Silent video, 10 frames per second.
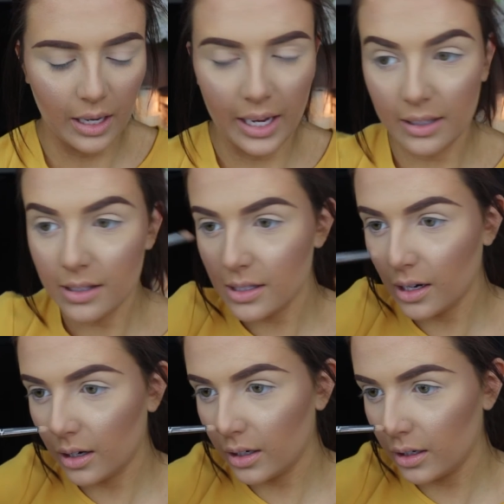and
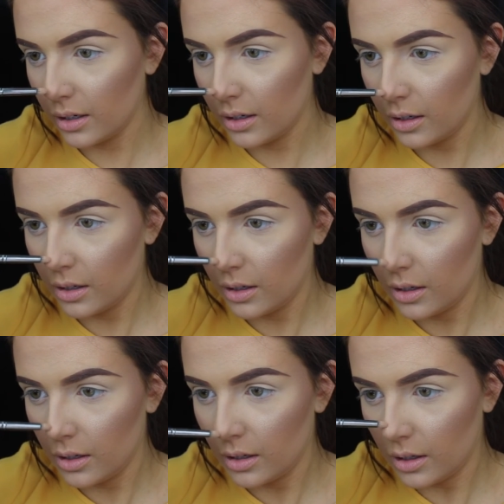Stunner
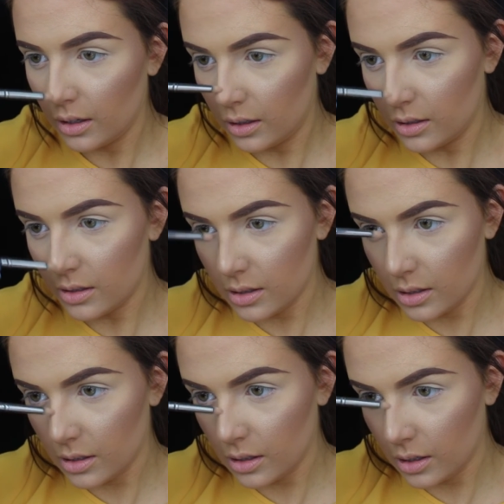and just
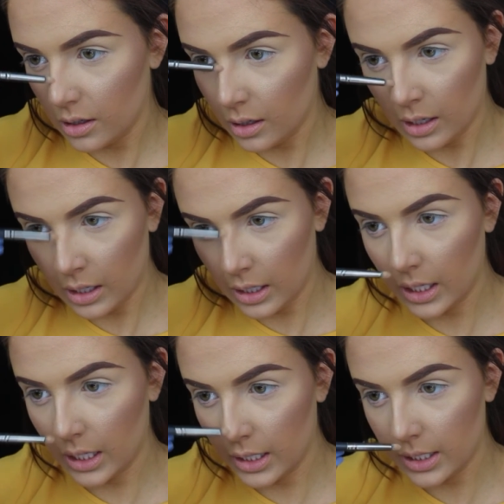
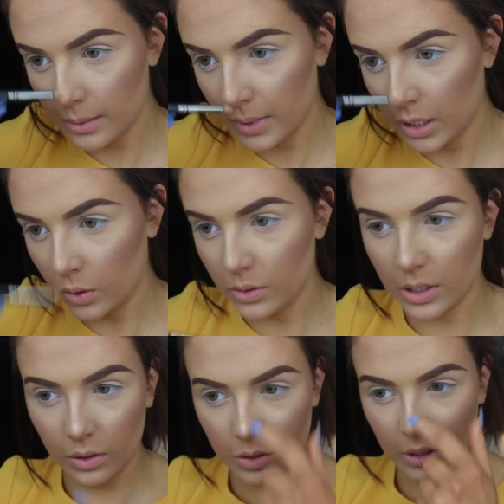highlight my nose. I
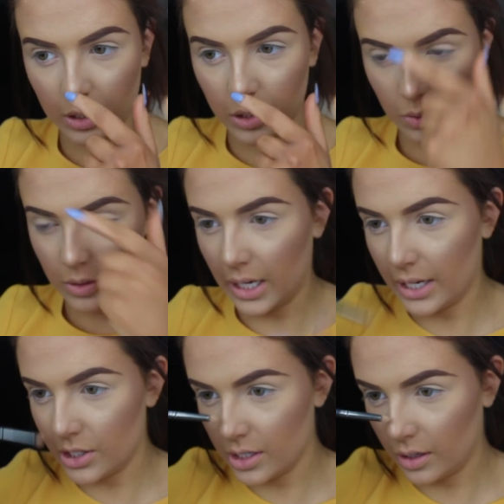only do like 2
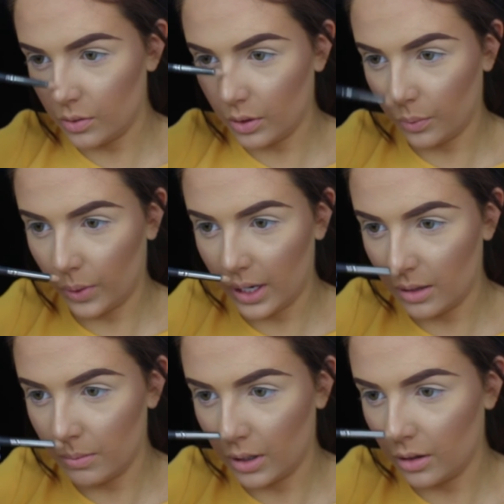dashes. I don't do like right in
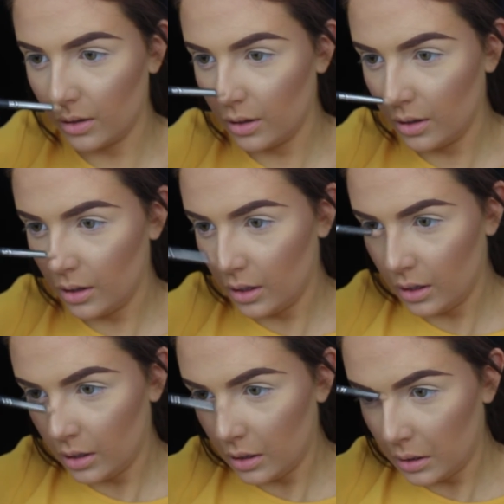the middle.
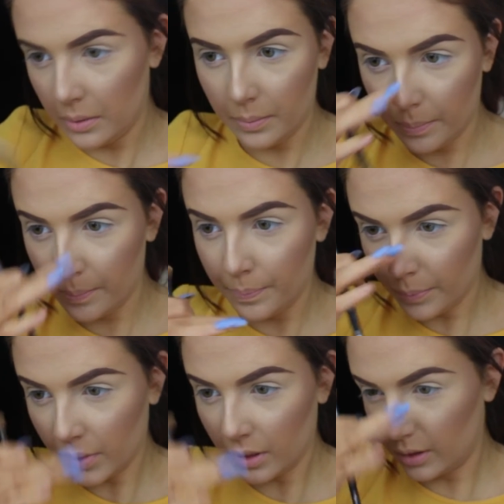
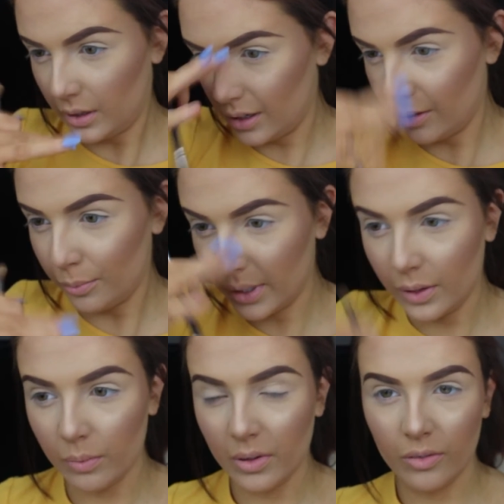And then I kind of blend
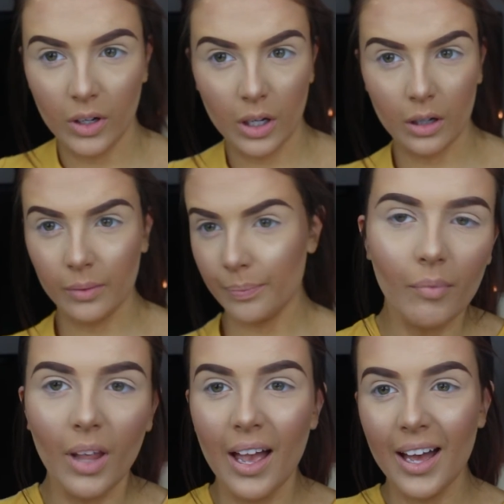it with my finger.
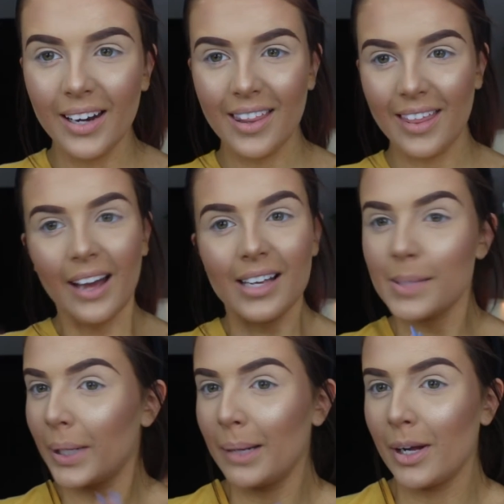And that is
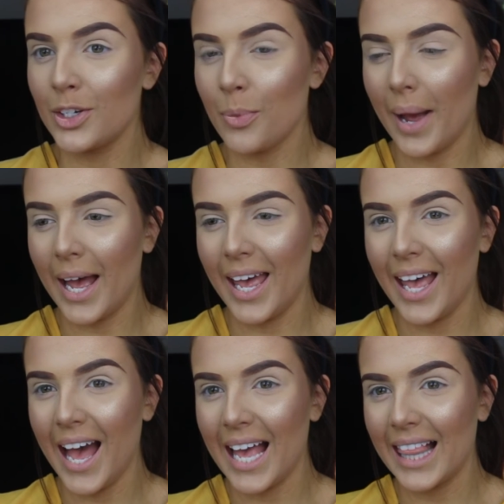pretty much my
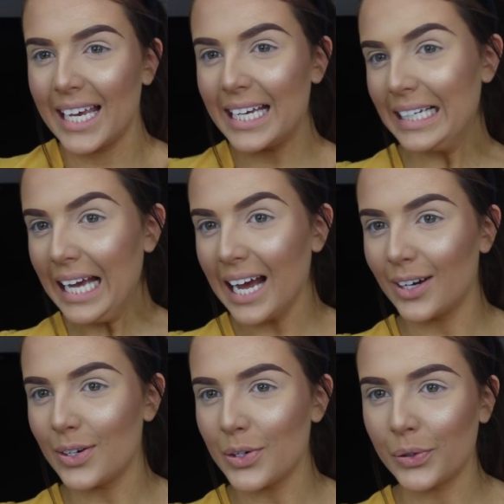highlight and
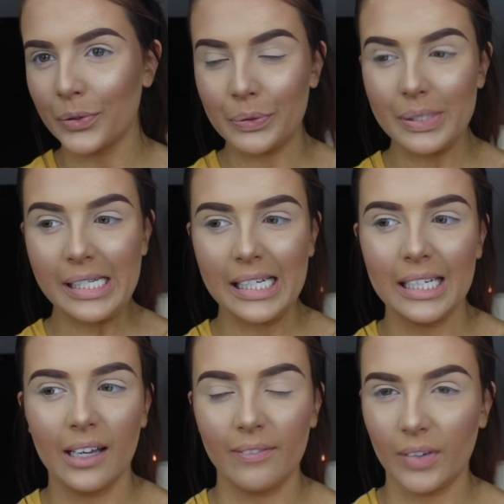contour routine,
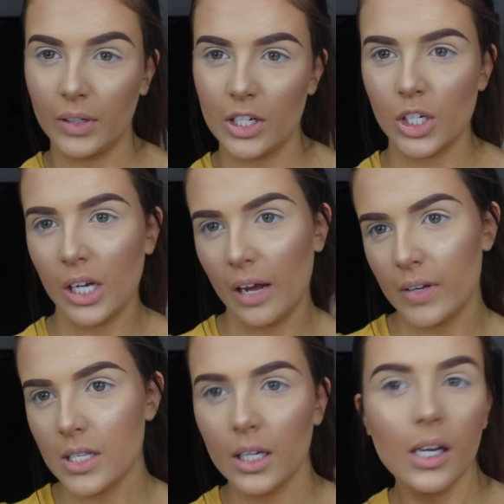and foundation,
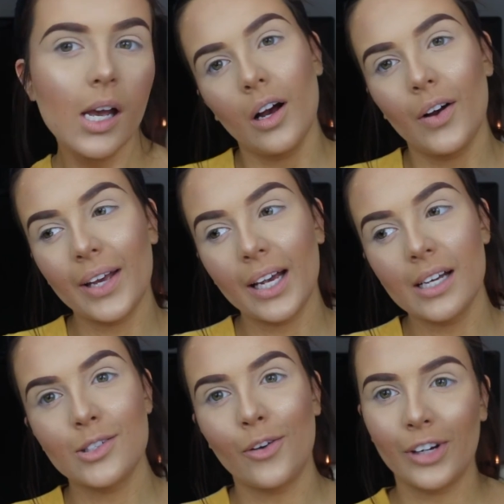obviously. Okay
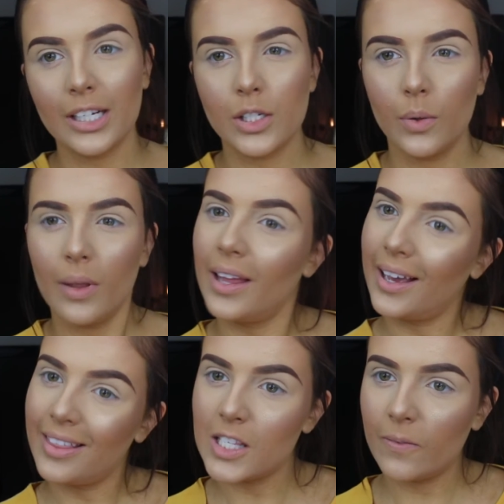guys, don't forget to
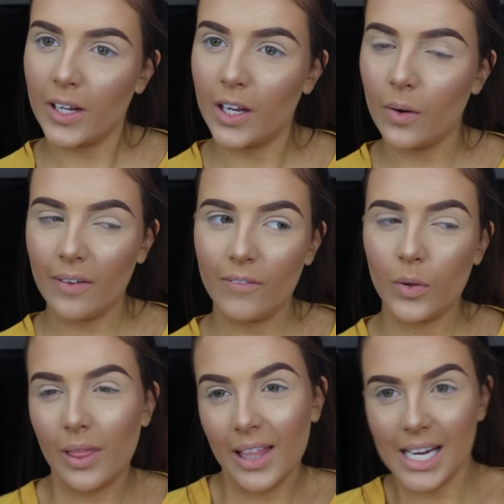like this video if you
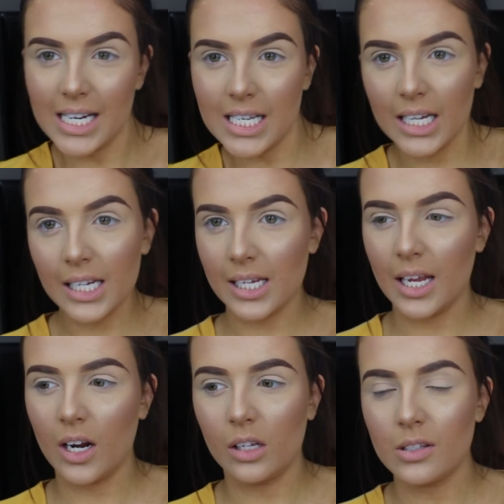liked it,
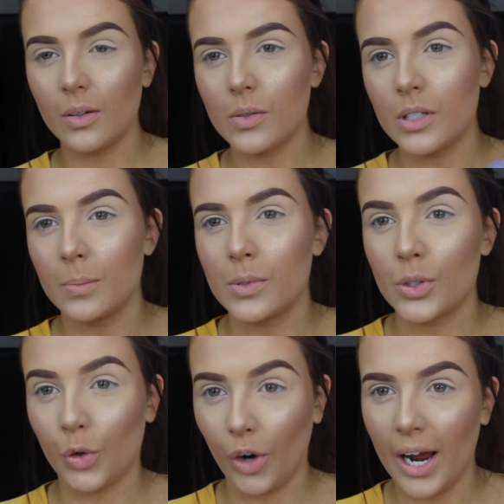and also
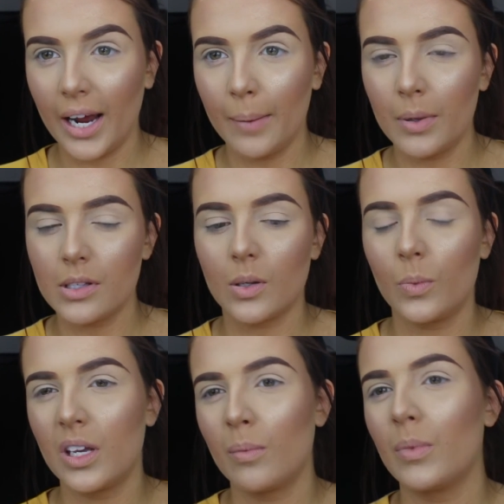subscribe so
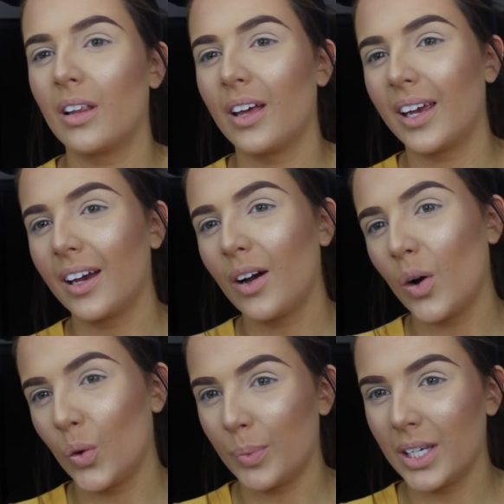we can be like
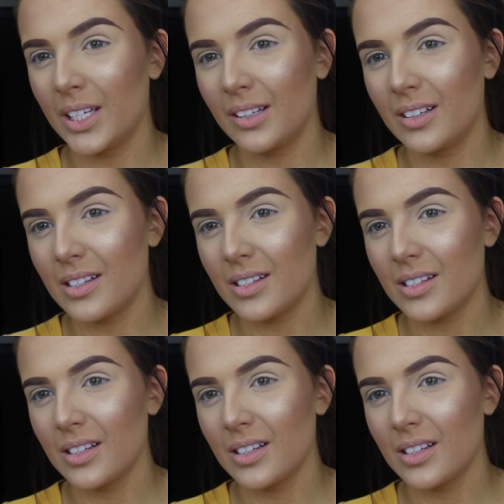homies.